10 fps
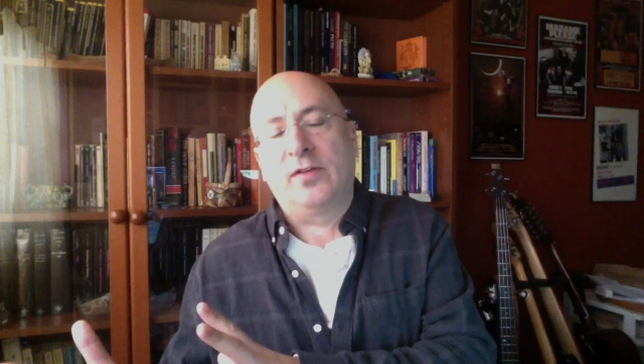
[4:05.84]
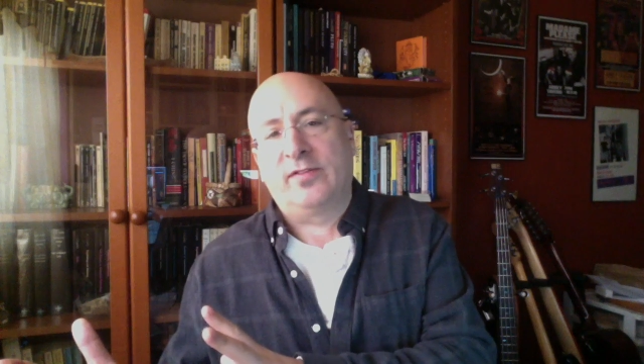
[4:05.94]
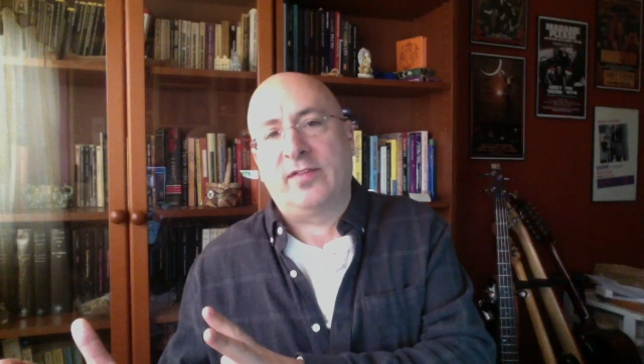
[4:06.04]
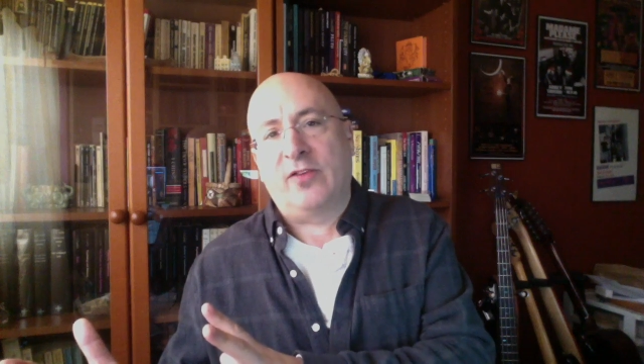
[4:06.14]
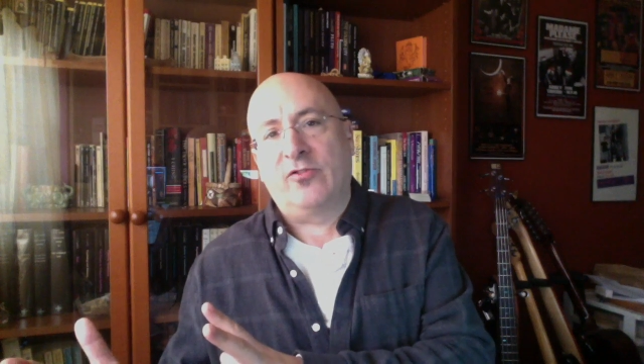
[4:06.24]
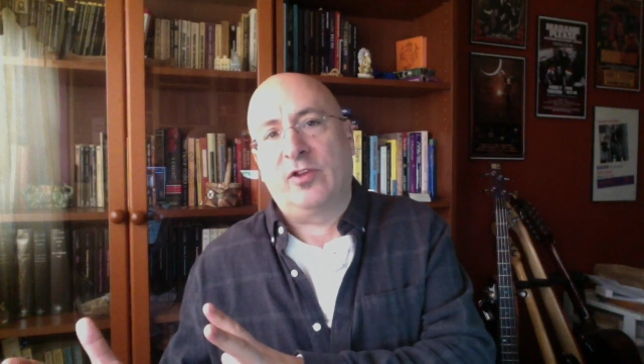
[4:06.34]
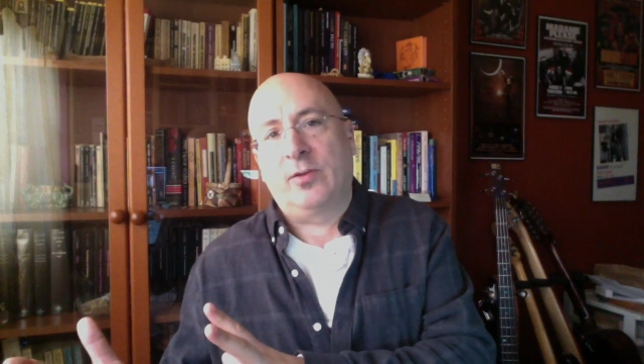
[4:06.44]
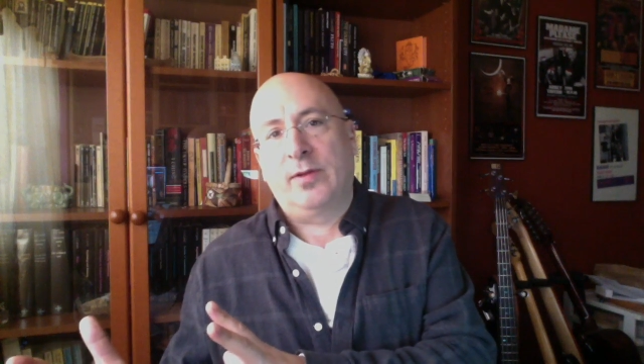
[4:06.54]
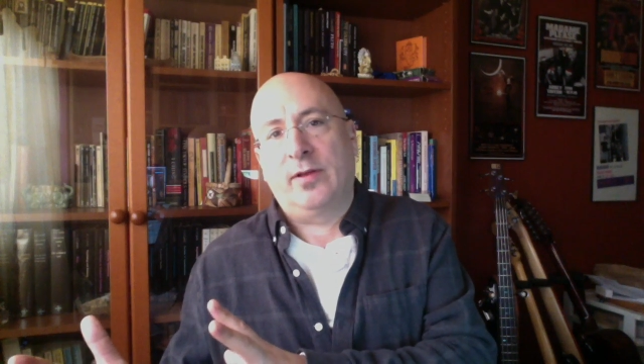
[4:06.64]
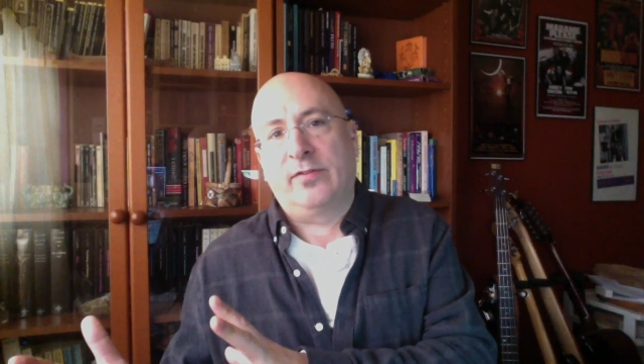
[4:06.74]
it's actually going
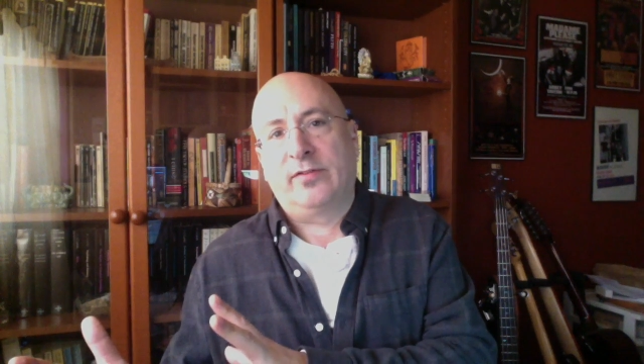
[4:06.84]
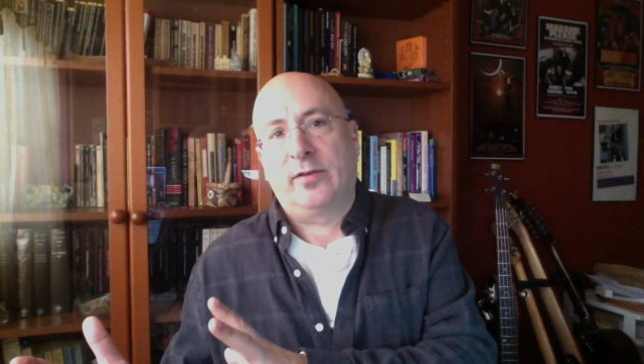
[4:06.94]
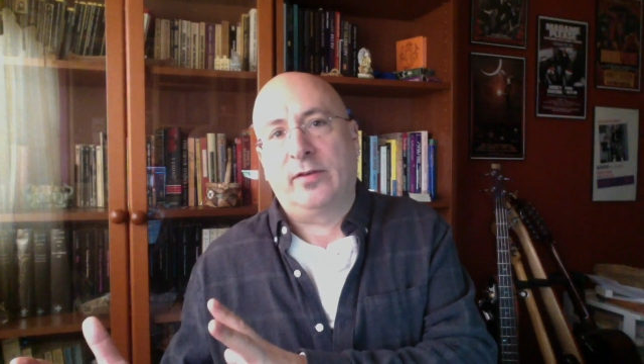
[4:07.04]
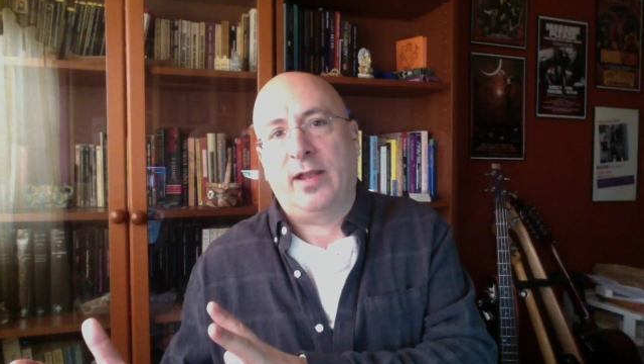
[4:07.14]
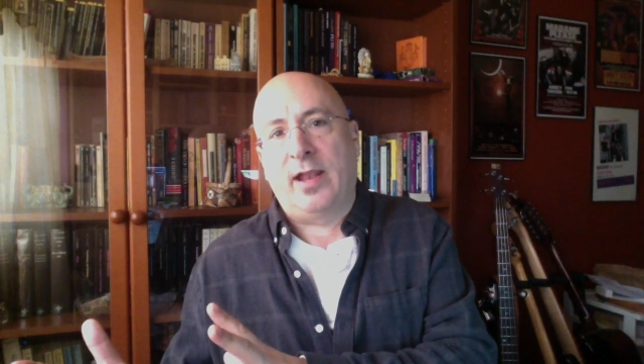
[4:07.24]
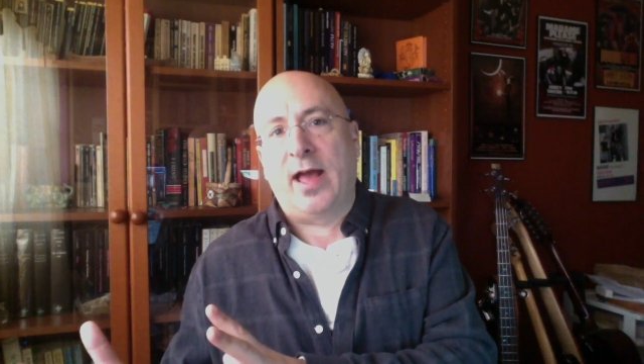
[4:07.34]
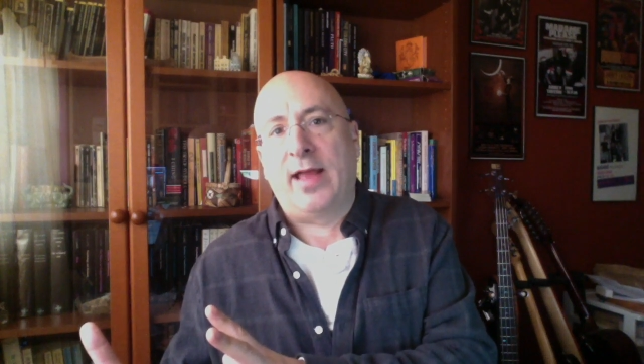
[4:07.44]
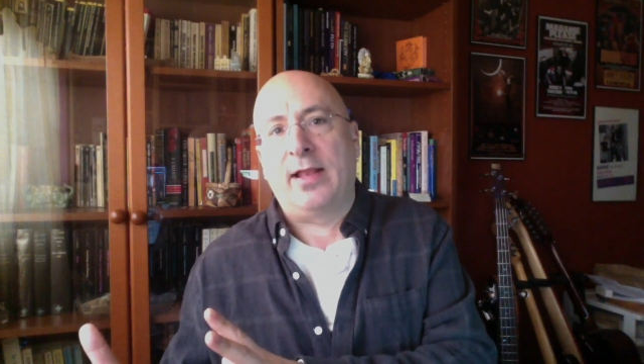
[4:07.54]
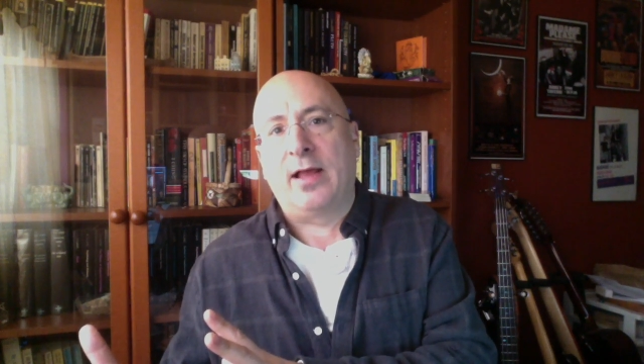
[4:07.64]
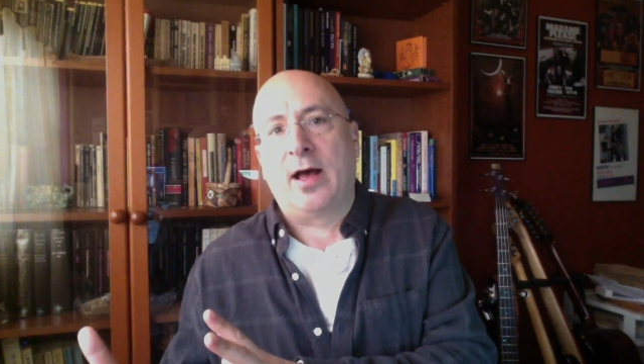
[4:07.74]
to be on Sunday night.